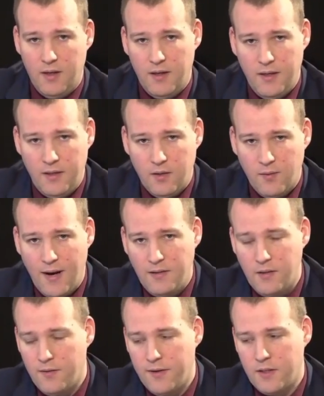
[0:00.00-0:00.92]
in the right
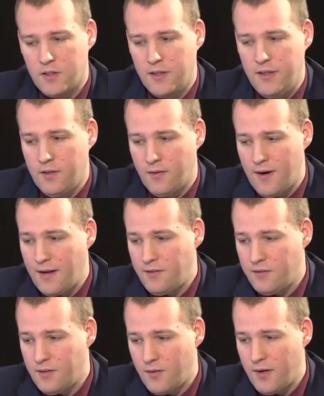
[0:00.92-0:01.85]

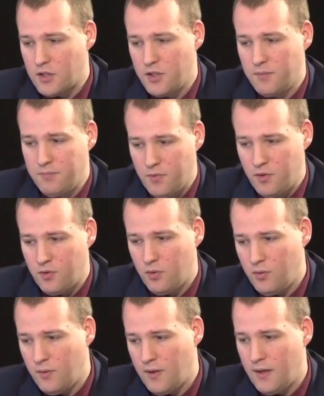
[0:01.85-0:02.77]
direction
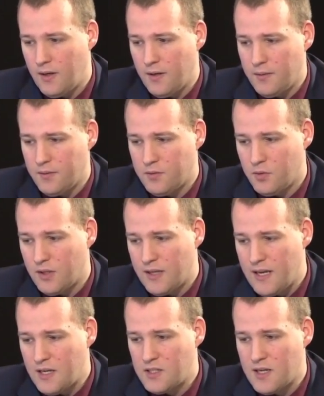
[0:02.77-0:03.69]
to the
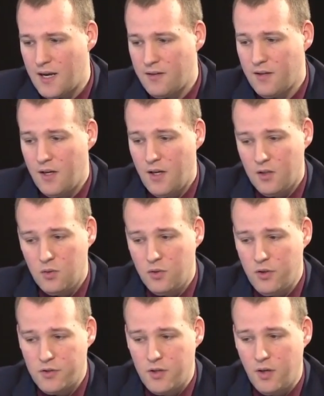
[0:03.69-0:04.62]
king side.
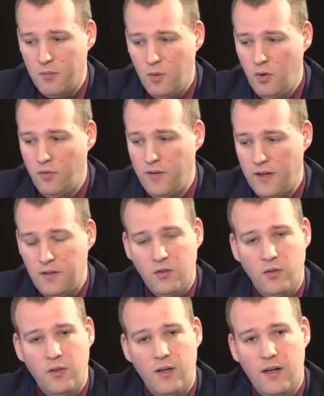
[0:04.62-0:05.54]
Could also move
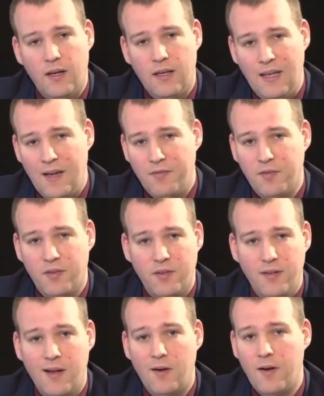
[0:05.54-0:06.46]
into the left
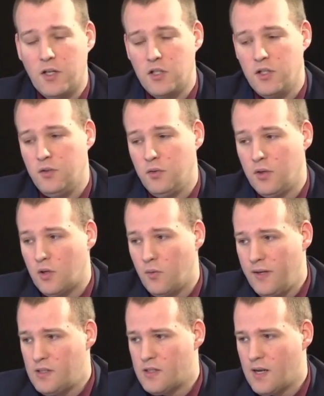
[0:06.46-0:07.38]
direction to the
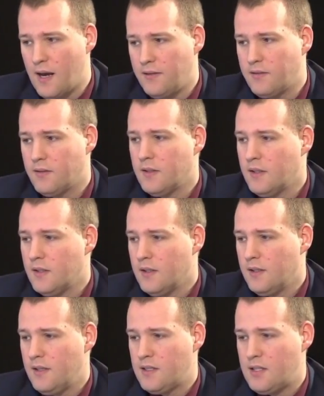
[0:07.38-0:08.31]
queen side.
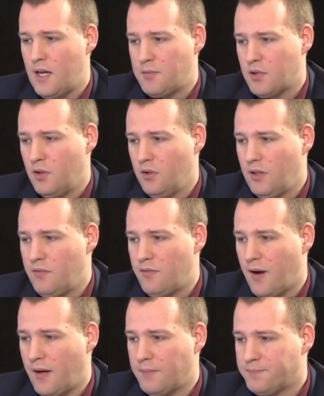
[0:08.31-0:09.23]
That's absolutely
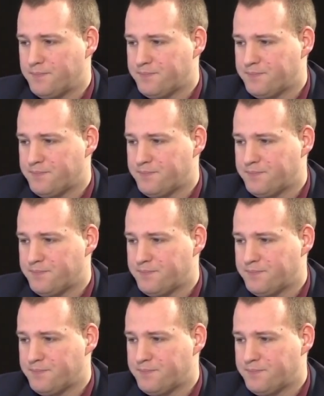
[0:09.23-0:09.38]
fine.